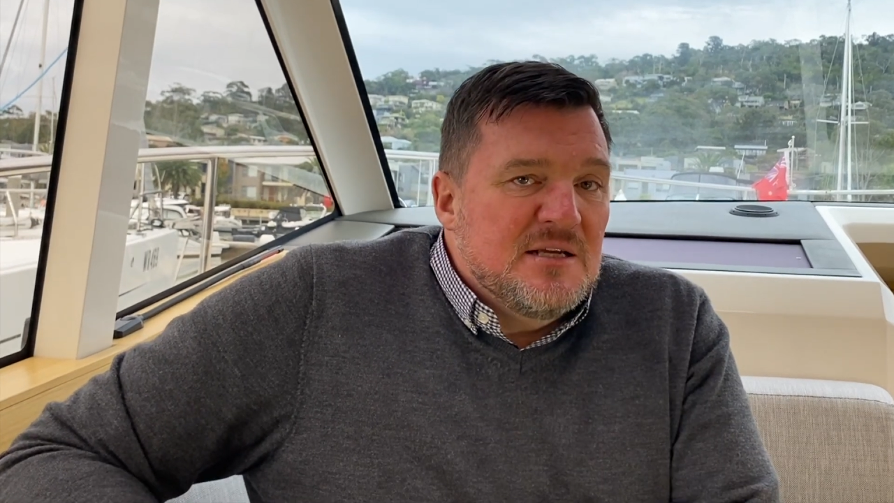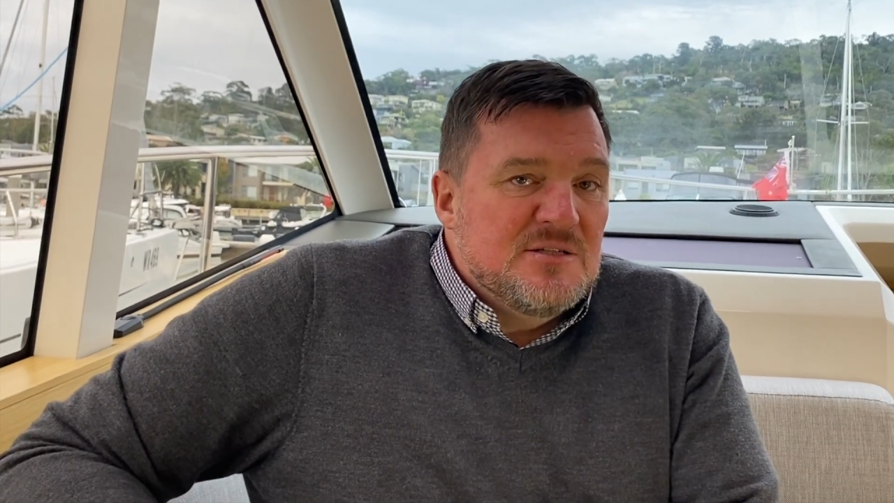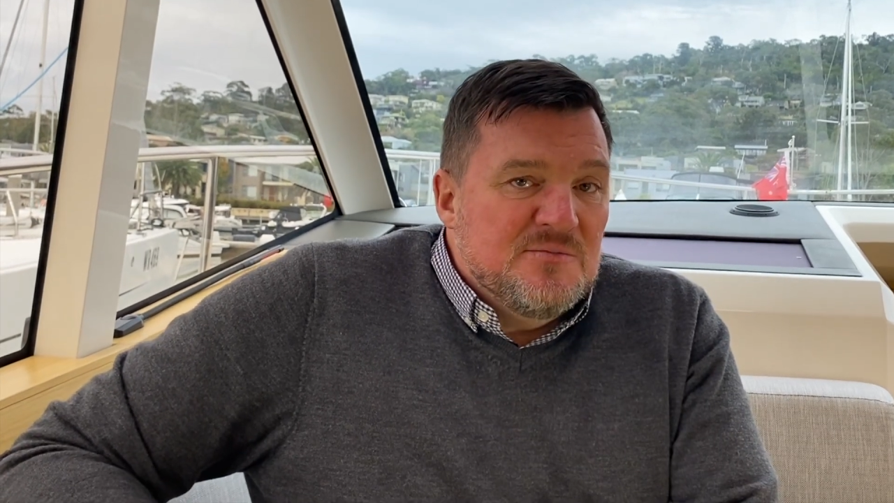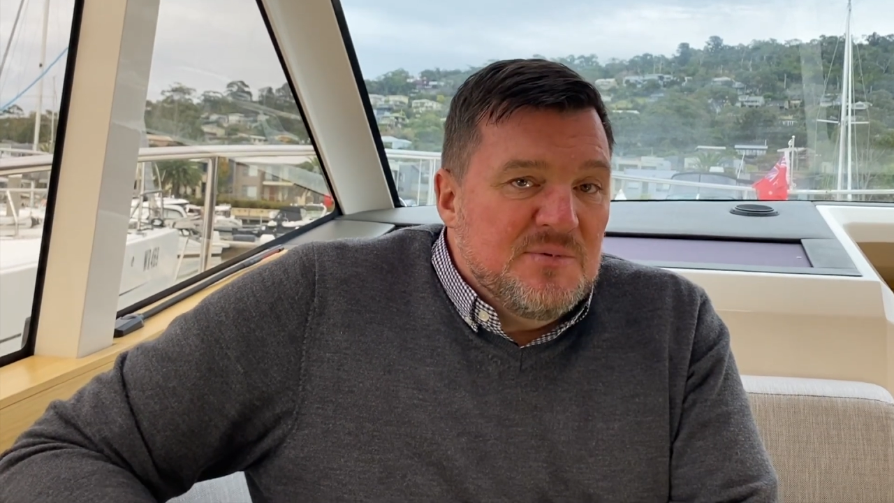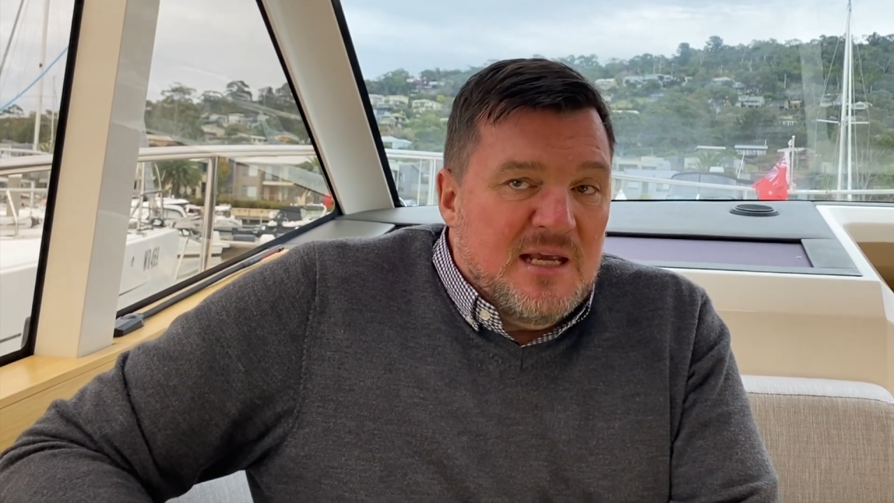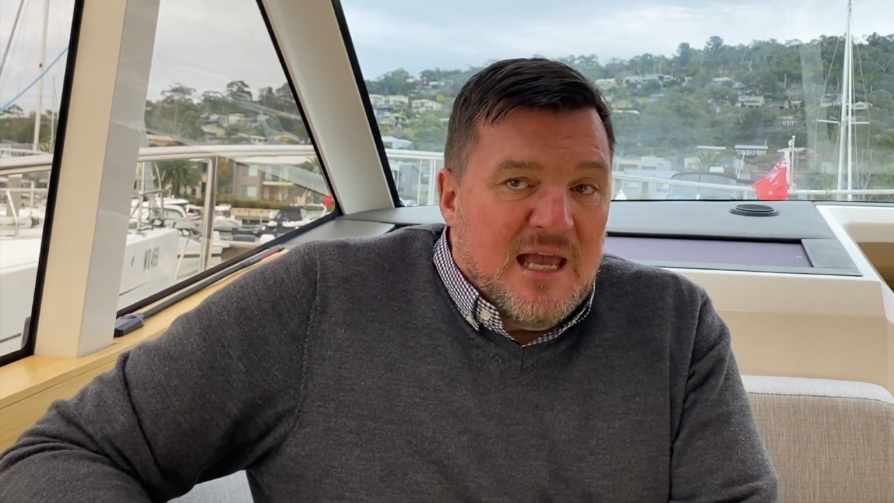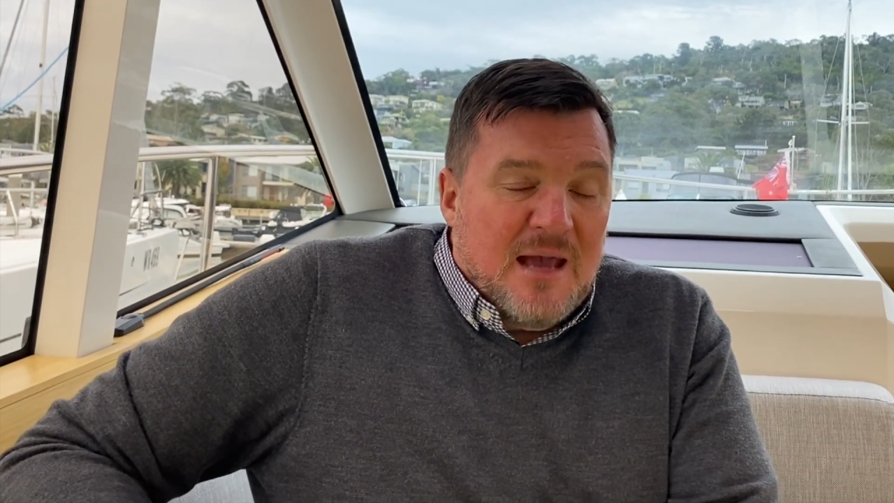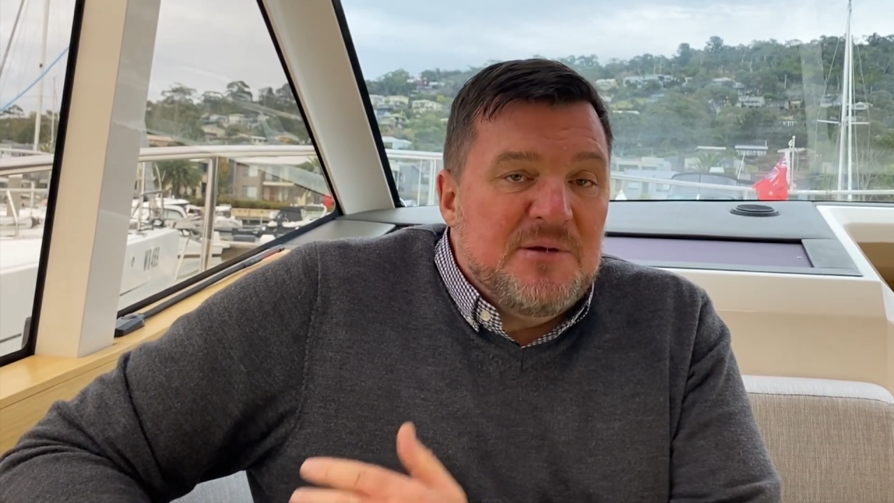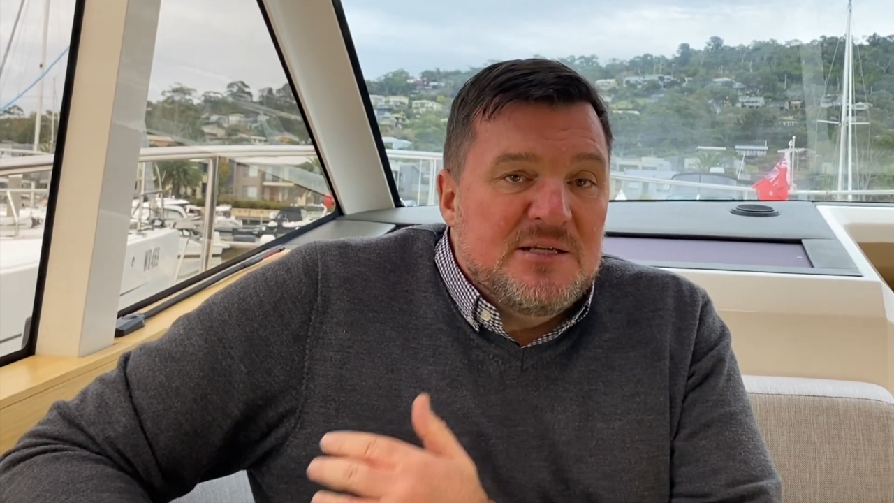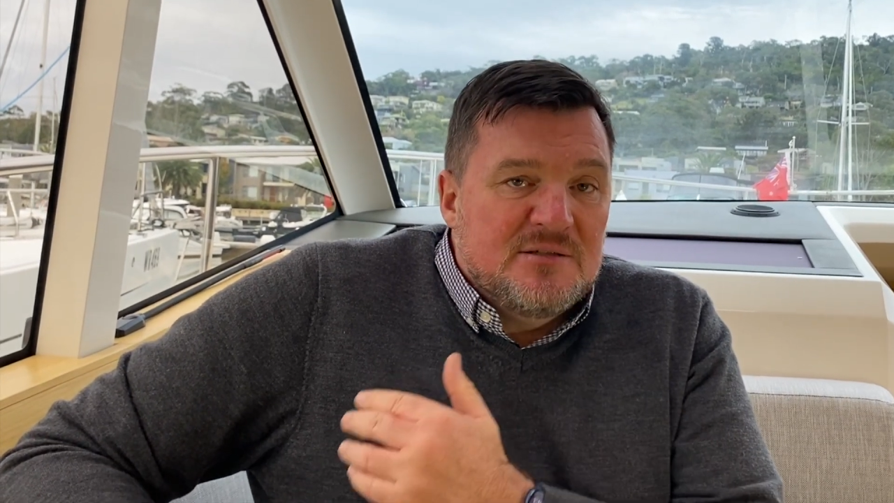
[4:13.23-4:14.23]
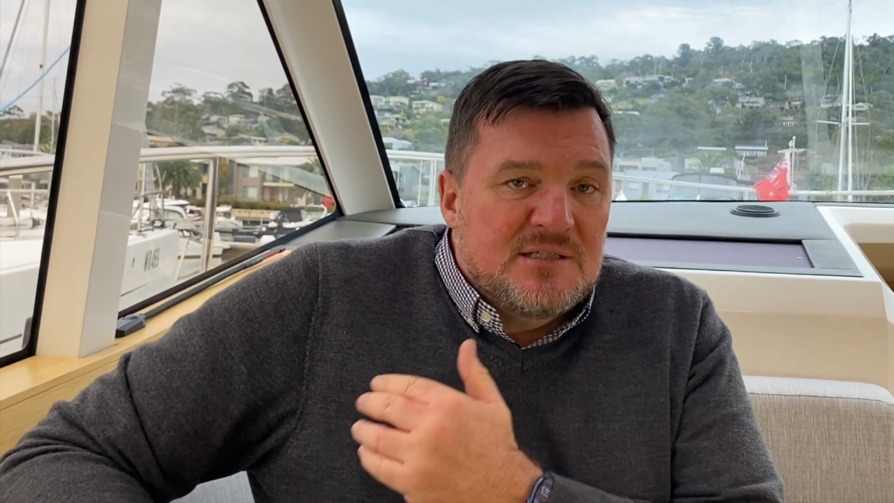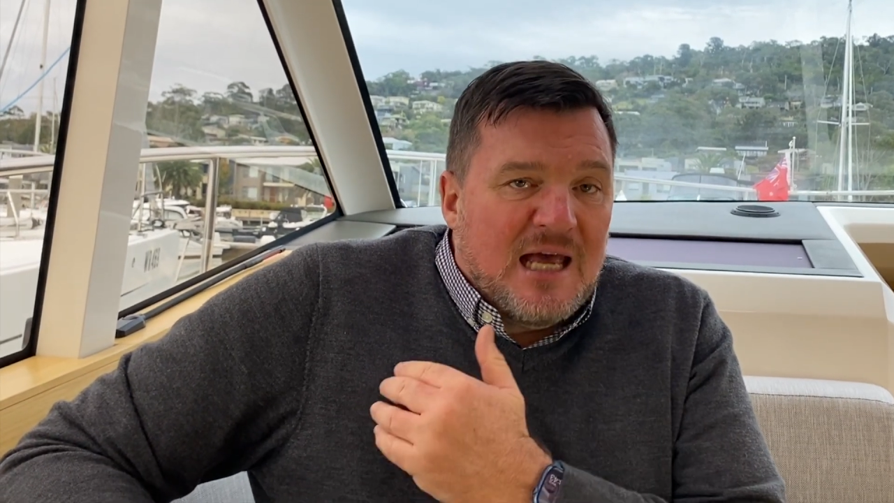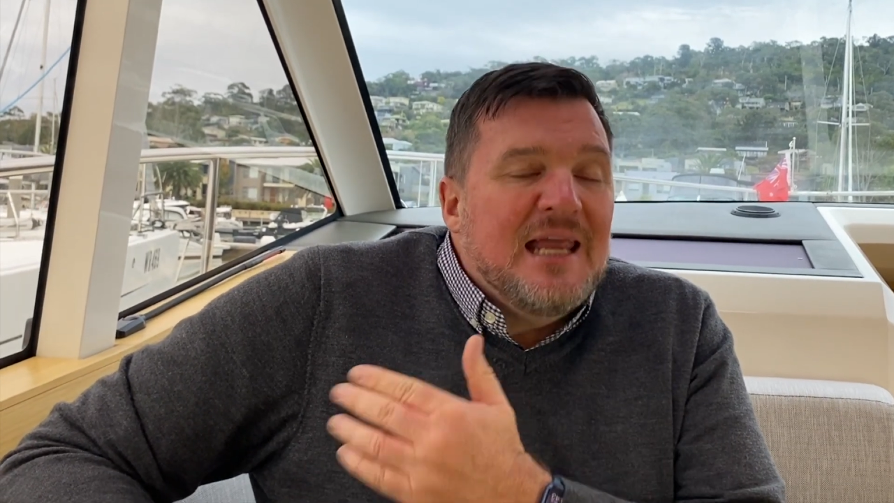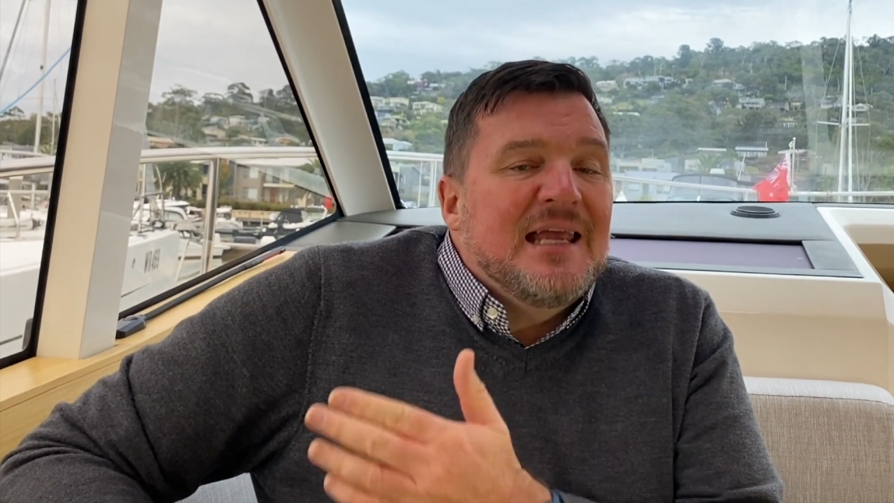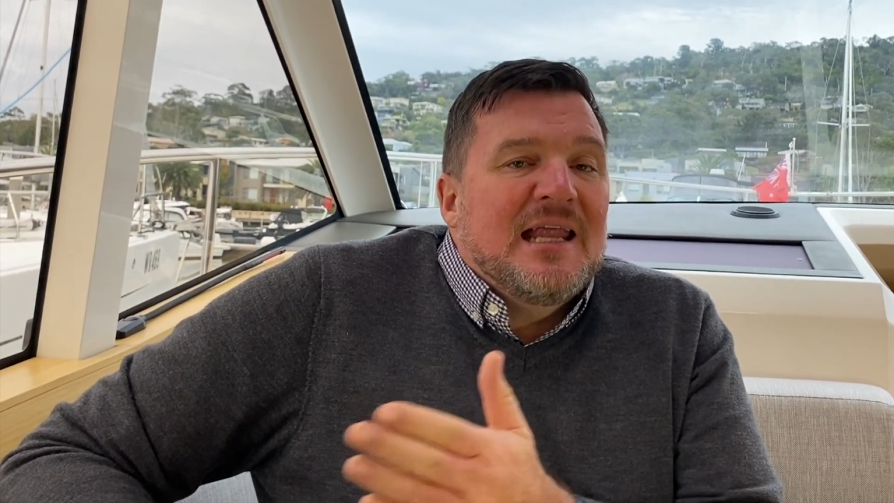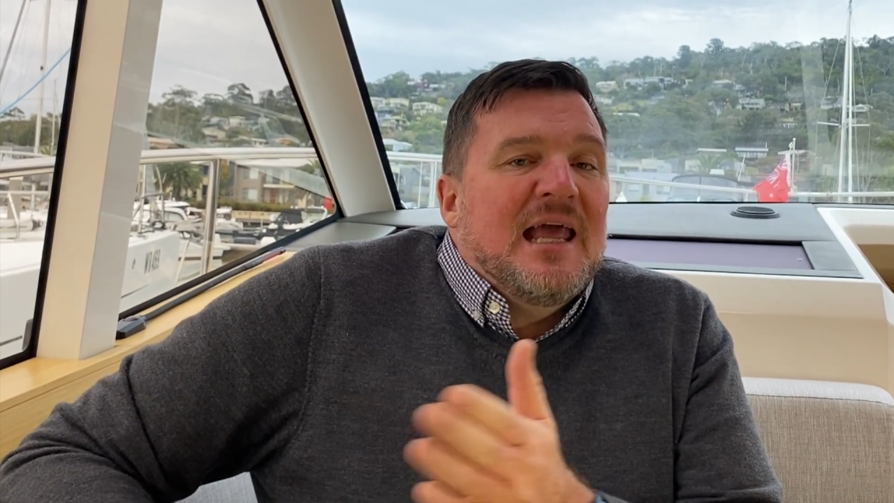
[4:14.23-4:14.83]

to be happy to take it